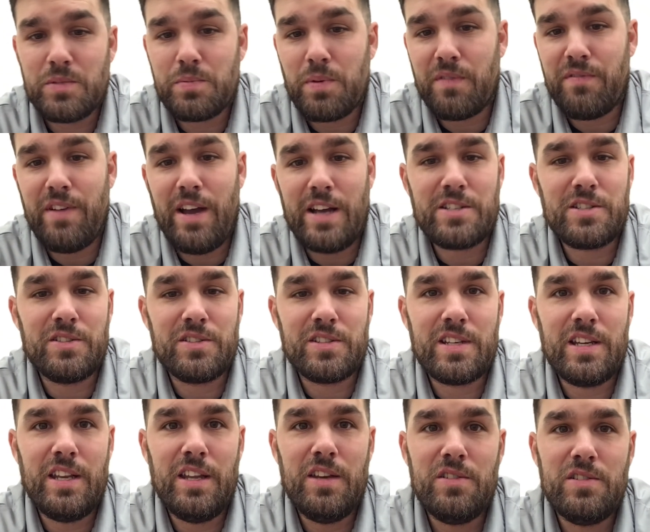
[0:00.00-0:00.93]
professionals
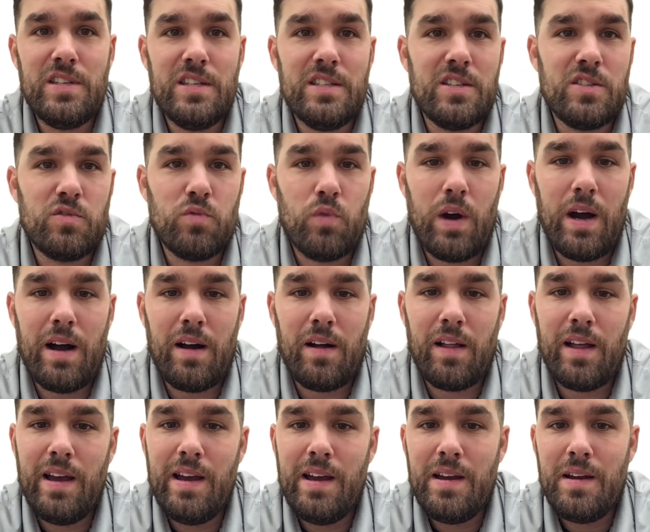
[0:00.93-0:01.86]
can use these as well.